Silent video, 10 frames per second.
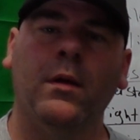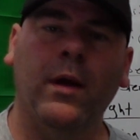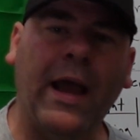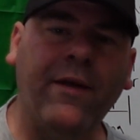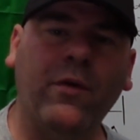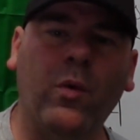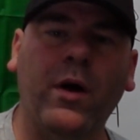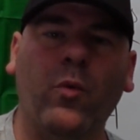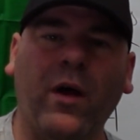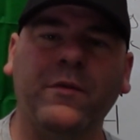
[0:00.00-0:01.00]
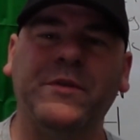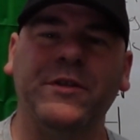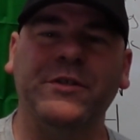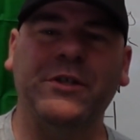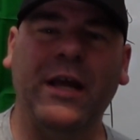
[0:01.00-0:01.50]
Hey everyone, welcome to
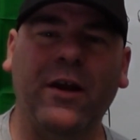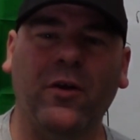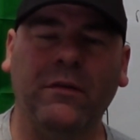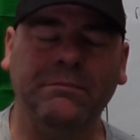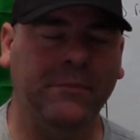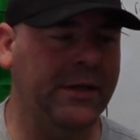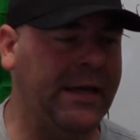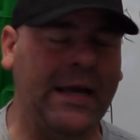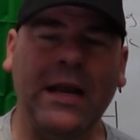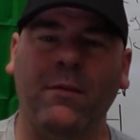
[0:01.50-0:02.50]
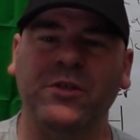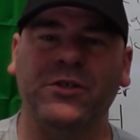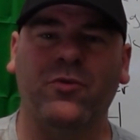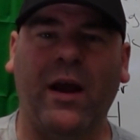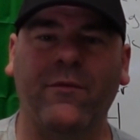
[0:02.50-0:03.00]
the channel. Again, I'm
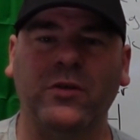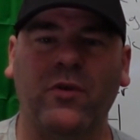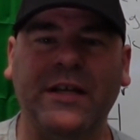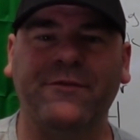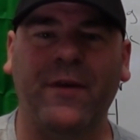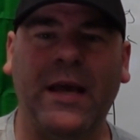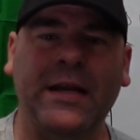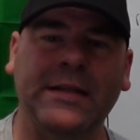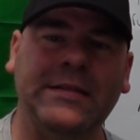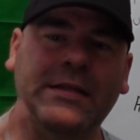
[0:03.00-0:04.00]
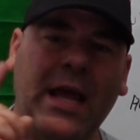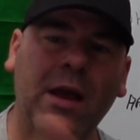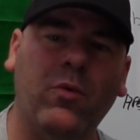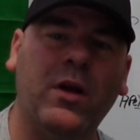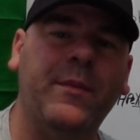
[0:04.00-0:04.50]
just your average race fan, and today
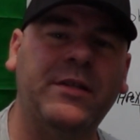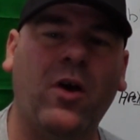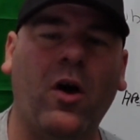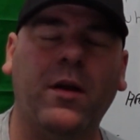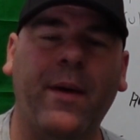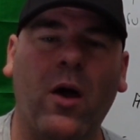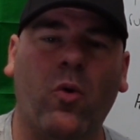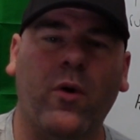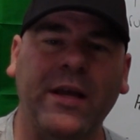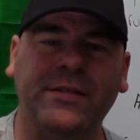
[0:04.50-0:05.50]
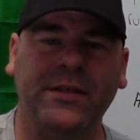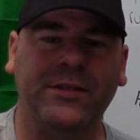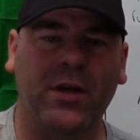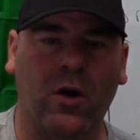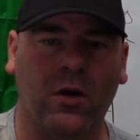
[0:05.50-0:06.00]
we're going to be talking about
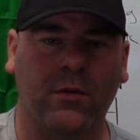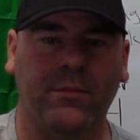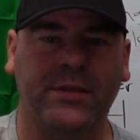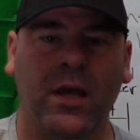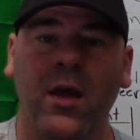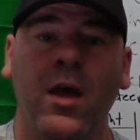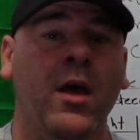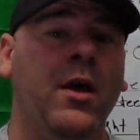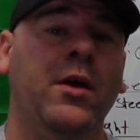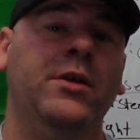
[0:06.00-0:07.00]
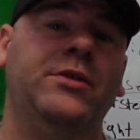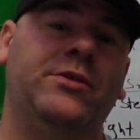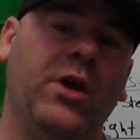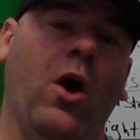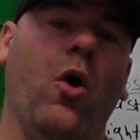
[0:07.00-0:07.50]
racing terms.
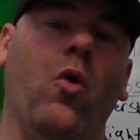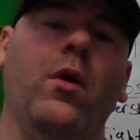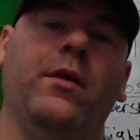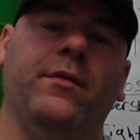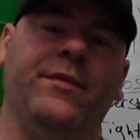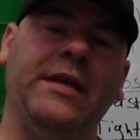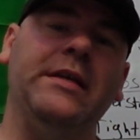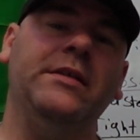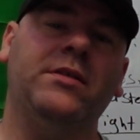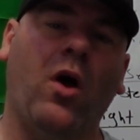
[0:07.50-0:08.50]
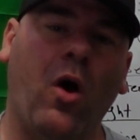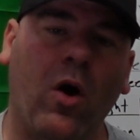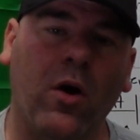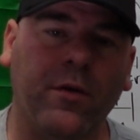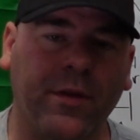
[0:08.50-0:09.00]
So, these
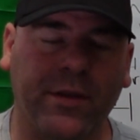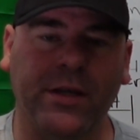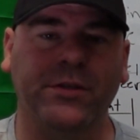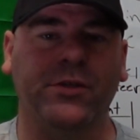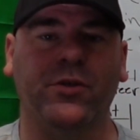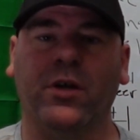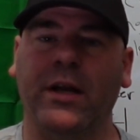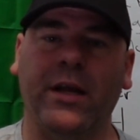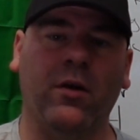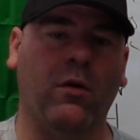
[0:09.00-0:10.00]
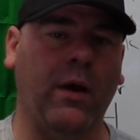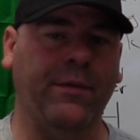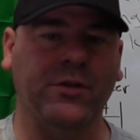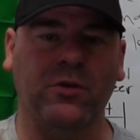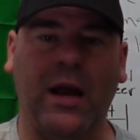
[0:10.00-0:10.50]
are the things that you're going to hear around
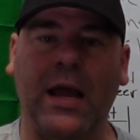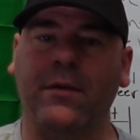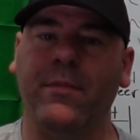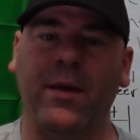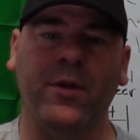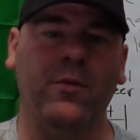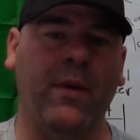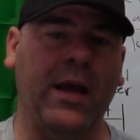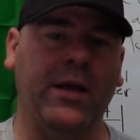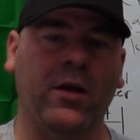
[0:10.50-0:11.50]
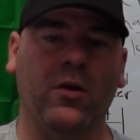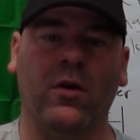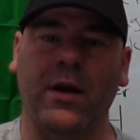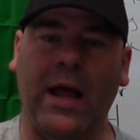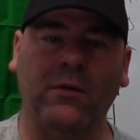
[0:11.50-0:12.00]
the track. Maybe you might hear
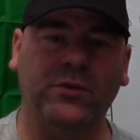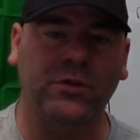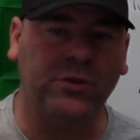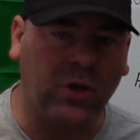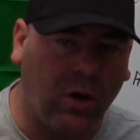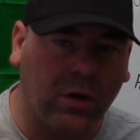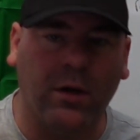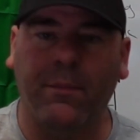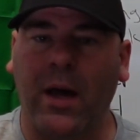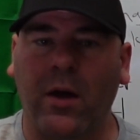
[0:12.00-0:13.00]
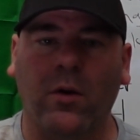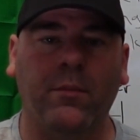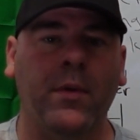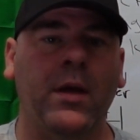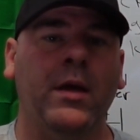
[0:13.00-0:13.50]
announcers talking about them,